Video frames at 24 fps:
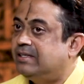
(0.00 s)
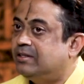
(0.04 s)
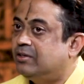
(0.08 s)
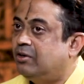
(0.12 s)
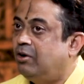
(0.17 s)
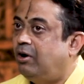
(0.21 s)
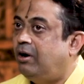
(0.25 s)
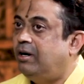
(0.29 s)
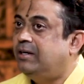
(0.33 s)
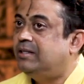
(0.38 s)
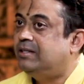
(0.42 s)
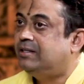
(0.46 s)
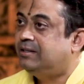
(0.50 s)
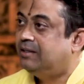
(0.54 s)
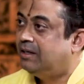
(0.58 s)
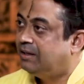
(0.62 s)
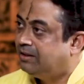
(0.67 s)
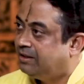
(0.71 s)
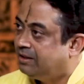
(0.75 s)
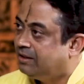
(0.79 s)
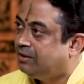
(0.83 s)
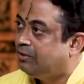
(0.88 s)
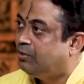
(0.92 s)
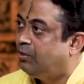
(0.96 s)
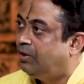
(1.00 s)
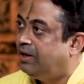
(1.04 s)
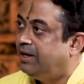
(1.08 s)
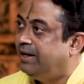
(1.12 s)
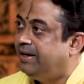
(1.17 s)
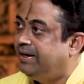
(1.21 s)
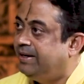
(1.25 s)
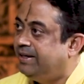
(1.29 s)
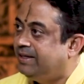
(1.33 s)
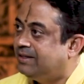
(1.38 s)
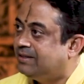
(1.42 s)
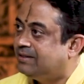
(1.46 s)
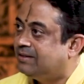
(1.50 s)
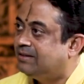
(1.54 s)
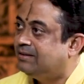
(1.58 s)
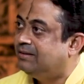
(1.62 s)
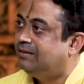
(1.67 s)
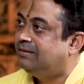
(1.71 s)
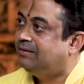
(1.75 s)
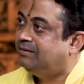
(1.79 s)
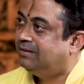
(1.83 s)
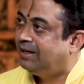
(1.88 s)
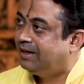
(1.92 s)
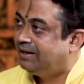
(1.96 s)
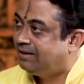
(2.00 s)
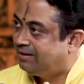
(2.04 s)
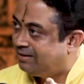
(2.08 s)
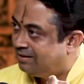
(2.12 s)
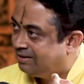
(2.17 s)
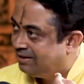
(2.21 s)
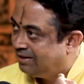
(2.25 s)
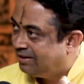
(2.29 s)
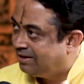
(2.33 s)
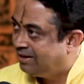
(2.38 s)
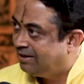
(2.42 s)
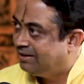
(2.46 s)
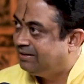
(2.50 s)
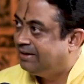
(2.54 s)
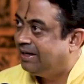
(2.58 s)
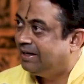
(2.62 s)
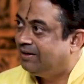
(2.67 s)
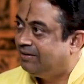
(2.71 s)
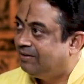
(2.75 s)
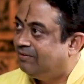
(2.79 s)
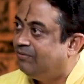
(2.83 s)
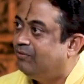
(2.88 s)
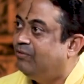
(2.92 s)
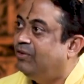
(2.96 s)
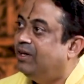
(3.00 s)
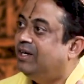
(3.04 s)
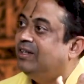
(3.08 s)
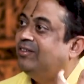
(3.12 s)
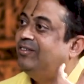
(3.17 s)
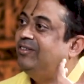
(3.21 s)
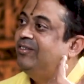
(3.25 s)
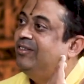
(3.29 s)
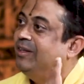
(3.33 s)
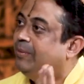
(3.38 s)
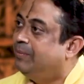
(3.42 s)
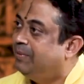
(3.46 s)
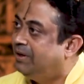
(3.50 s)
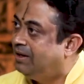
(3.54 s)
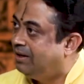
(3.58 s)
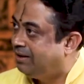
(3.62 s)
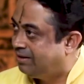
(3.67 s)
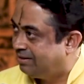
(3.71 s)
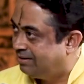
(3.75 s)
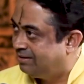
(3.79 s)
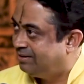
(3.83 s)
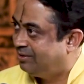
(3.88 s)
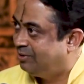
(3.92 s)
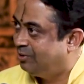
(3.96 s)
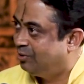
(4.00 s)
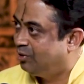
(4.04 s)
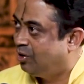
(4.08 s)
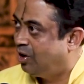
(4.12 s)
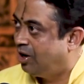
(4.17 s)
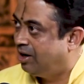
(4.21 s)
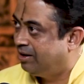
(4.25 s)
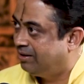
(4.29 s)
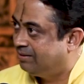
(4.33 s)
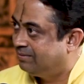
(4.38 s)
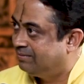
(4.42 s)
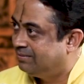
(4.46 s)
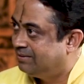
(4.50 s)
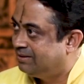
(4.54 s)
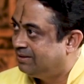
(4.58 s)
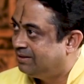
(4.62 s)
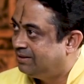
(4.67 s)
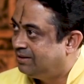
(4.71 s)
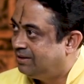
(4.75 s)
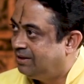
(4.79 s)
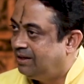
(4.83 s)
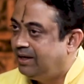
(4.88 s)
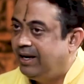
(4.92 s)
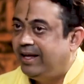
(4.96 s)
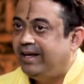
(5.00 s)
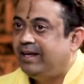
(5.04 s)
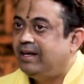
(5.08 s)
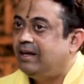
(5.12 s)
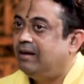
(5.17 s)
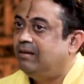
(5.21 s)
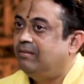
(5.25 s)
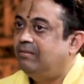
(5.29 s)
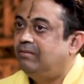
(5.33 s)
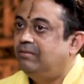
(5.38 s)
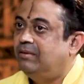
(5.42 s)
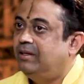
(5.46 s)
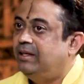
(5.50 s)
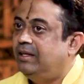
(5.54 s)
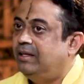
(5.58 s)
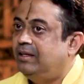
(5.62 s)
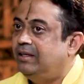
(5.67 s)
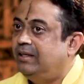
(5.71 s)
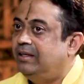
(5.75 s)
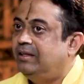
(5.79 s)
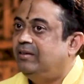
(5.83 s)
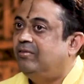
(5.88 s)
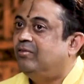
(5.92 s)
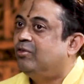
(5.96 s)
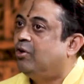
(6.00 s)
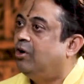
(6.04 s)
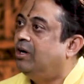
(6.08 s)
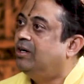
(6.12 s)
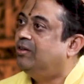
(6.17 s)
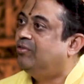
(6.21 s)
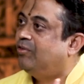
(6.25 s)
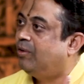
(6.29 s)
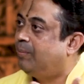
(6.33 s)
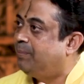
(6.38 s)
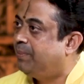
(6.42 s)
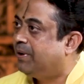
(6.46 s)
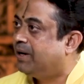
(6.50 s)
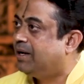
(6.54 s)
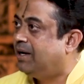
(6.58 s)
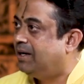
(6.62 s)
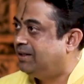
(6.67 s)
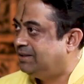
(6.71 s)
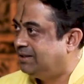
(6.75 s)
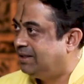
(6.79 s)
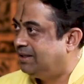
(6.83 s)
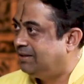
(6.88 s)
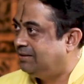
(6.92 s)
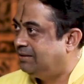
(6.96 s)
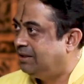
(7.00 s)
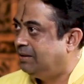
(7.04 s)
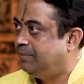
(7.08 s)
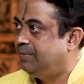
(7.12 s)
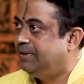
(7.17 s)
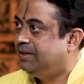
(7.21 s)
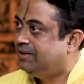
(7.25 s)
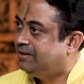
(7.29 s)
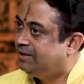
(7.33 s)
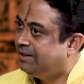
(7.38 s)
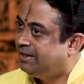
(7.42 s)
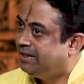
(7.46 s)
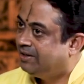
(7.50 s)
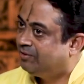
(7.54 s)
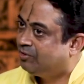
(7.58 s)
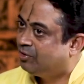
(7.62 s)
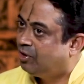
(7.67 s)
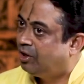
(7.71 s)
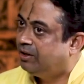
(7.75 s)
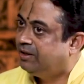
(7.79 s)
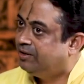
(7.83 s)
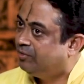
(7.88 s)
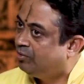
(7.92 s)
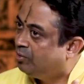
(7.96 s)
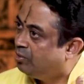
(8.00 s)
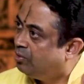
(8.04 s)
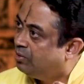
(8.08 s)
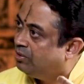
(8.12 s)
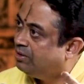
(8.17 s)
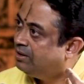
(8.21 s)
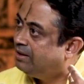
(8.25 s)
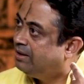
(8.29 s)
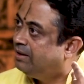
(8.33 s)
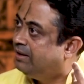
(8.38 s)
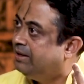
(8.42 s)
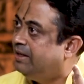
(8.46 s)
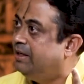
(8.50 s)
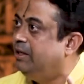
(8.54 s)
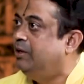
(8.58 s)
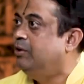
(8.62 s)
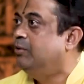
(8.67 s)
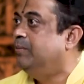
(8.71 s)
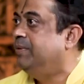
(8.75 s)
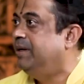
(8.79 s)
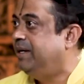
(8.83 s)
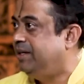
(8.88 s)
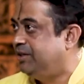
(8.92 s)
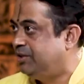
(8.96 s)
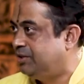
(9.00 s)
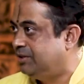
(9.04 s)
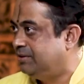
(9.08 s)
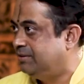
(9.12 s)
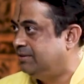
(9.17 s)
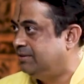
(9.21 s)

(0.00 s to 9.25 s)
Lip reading: got certain qualities that were similar to God. Like it's called Swaprakasha. That means he has got his own illumination.